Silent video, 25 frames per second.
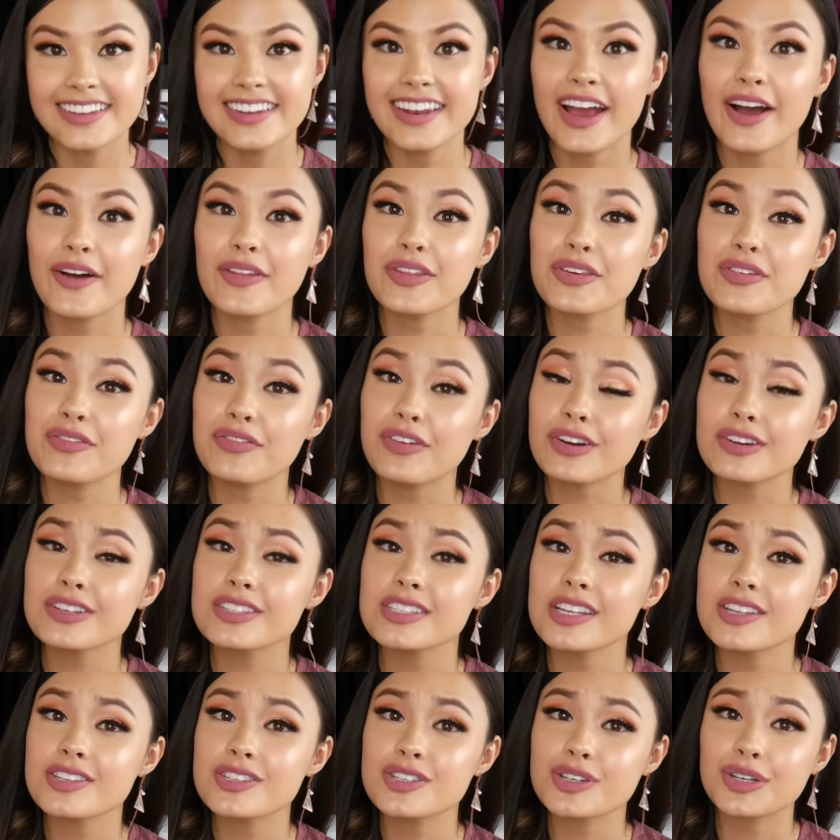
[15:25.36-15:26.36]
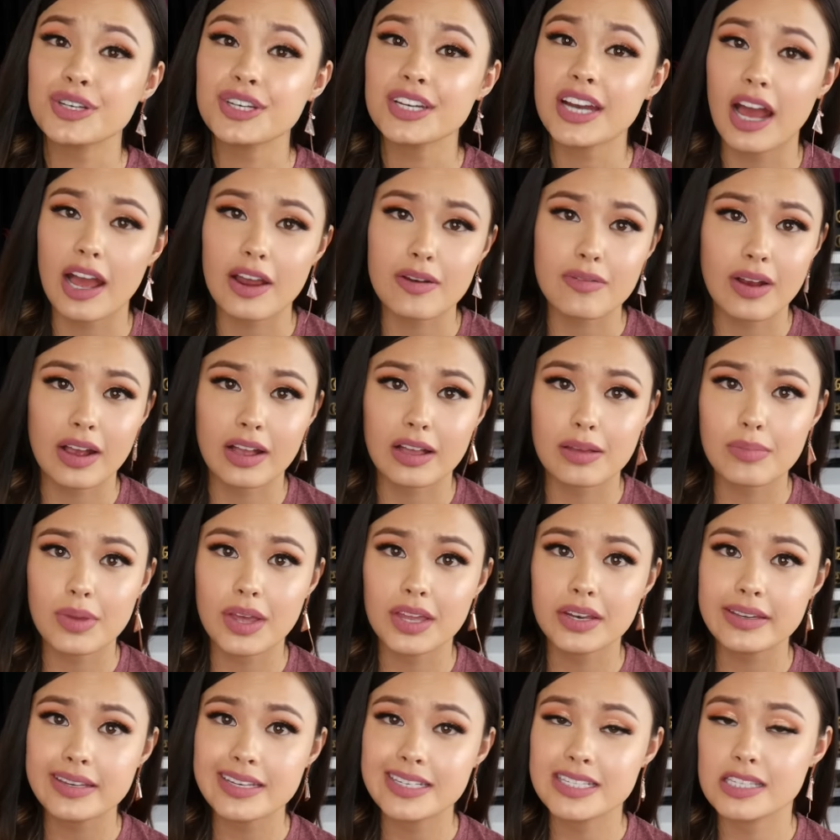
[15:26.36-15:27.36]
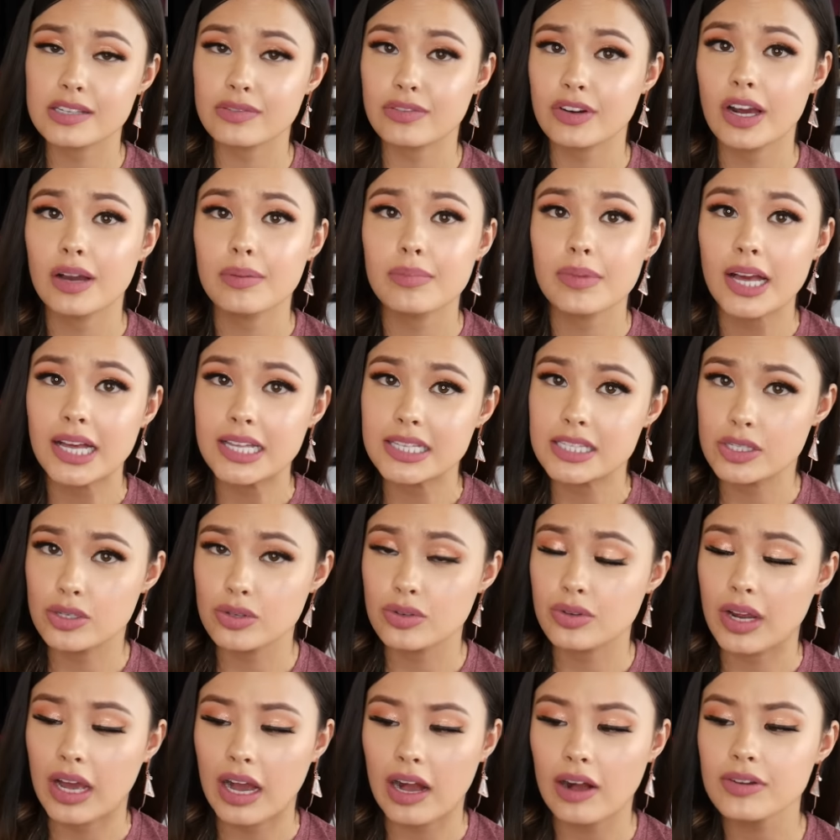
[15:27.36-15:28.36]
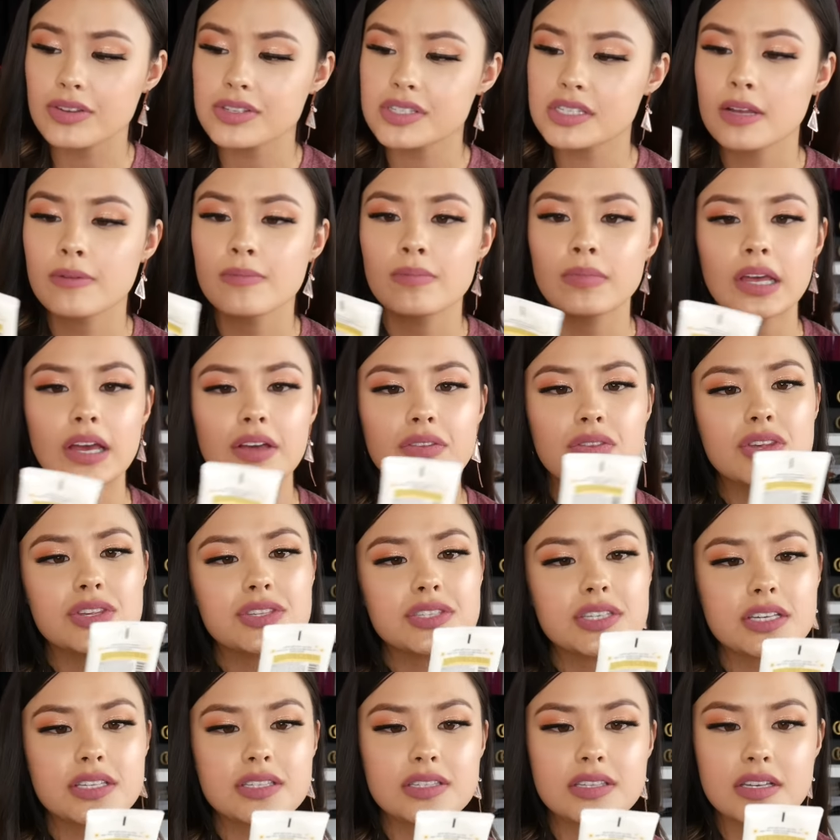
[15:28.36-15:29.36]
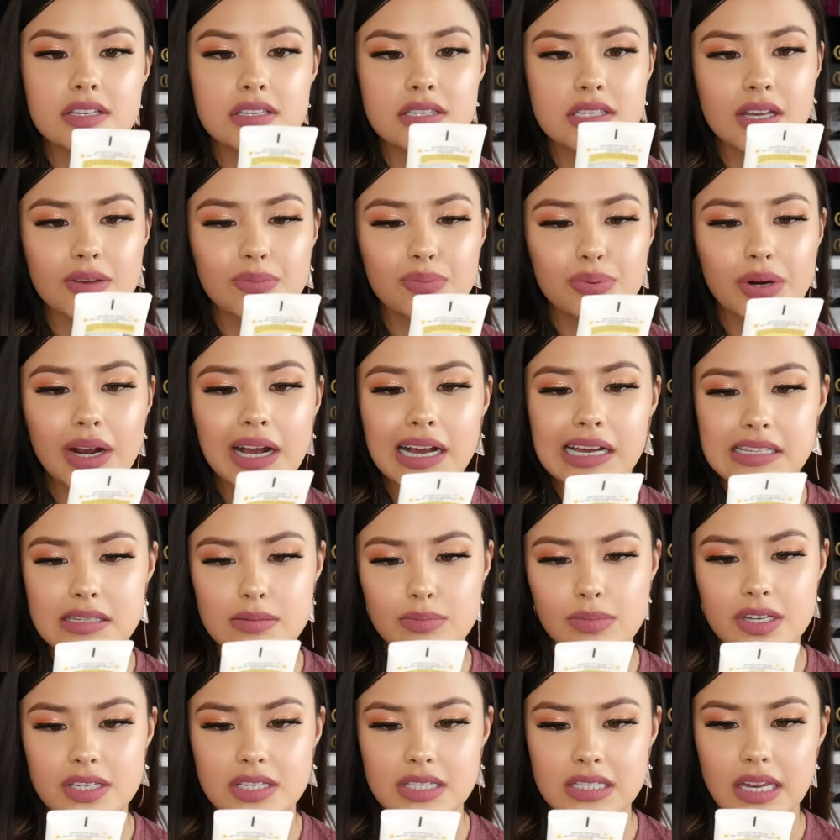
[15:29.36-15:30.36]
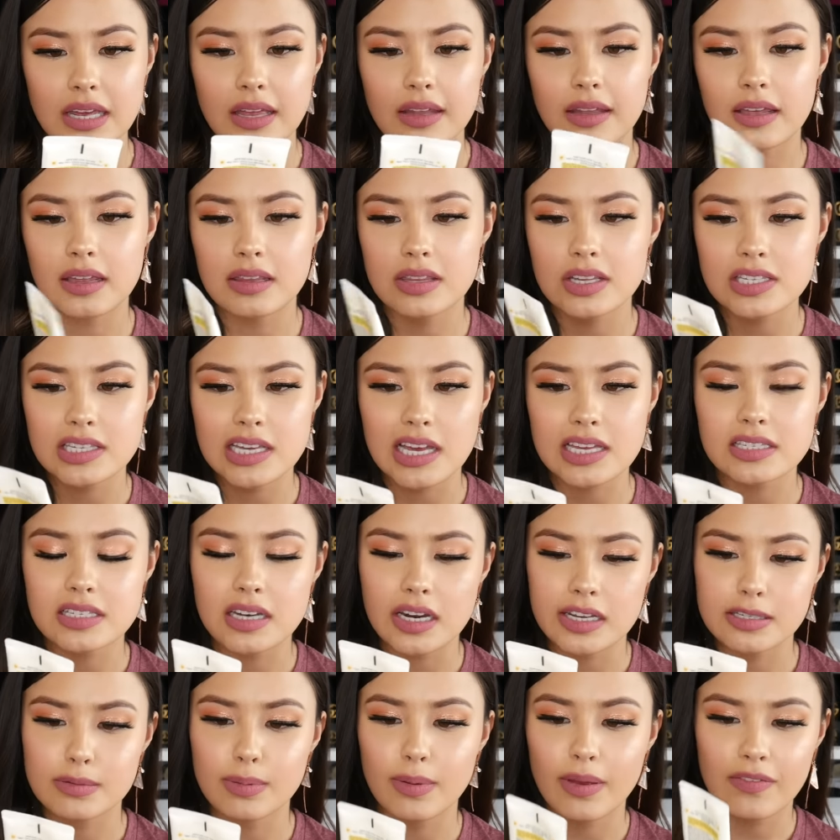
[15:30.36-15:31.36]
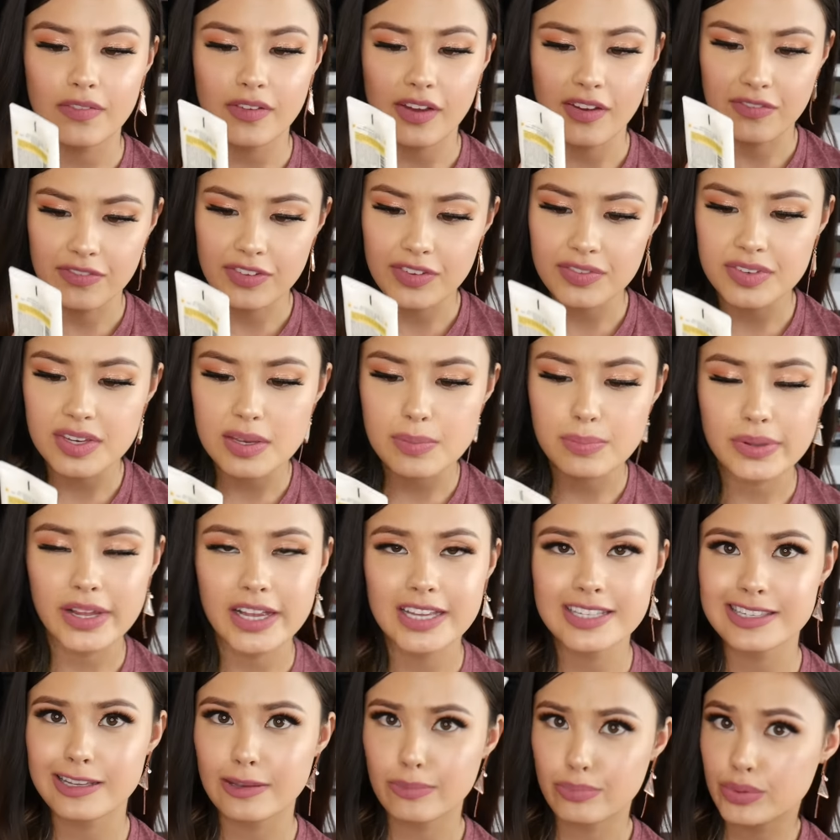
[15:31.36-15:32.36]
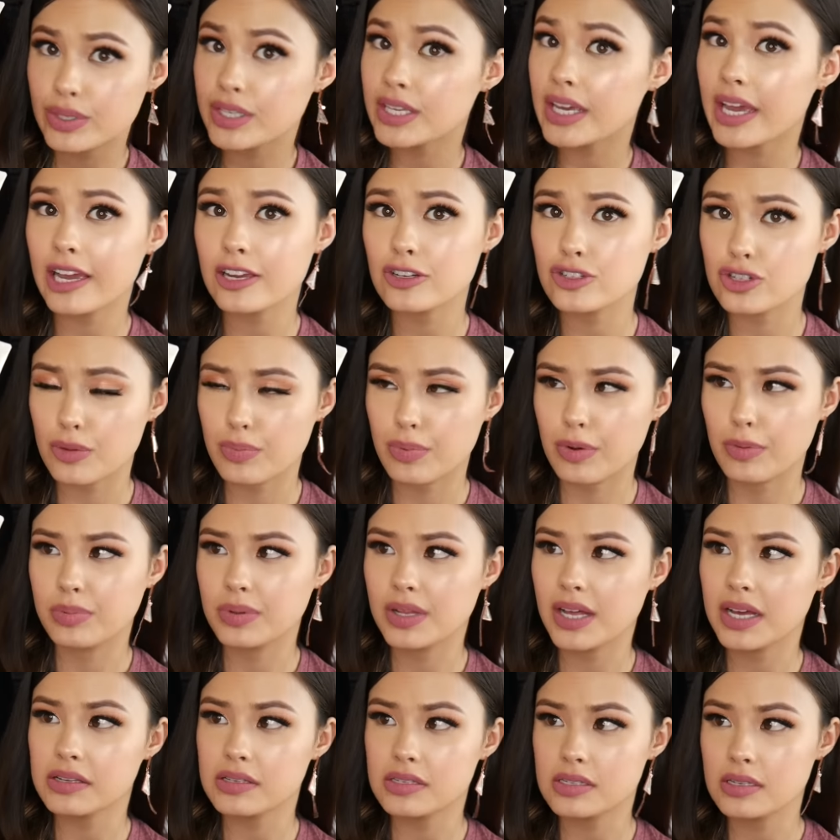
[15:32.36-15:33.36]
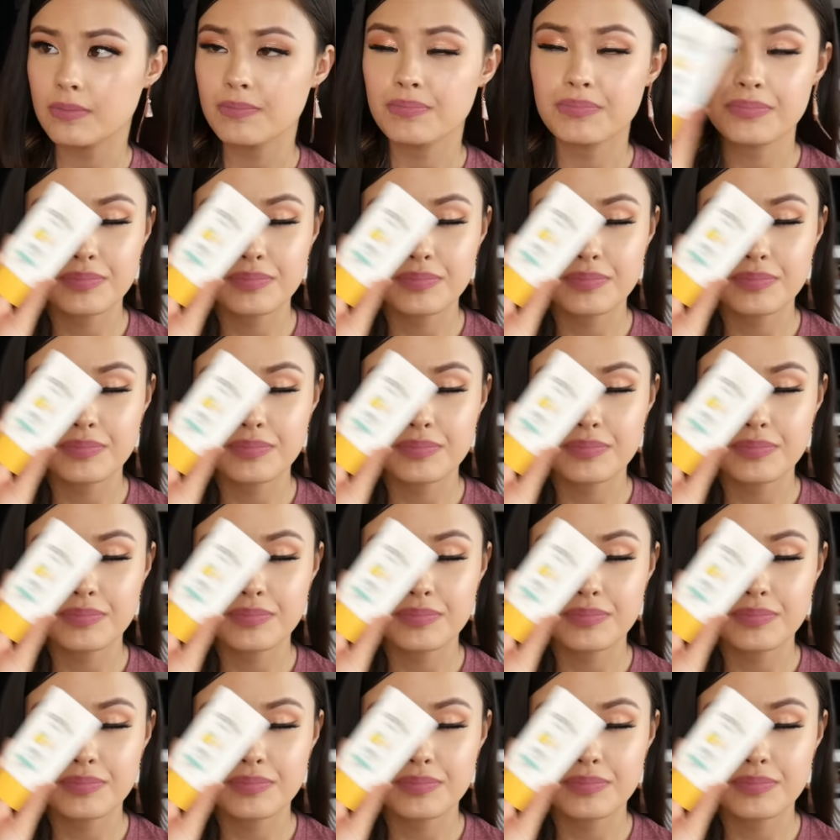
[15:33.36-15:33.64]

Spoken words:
Now, the first sunscreen I'd recommend is from Etude House. And this is the Sunprise Must Daily. This has an SPF of 50 plus PA triple plus.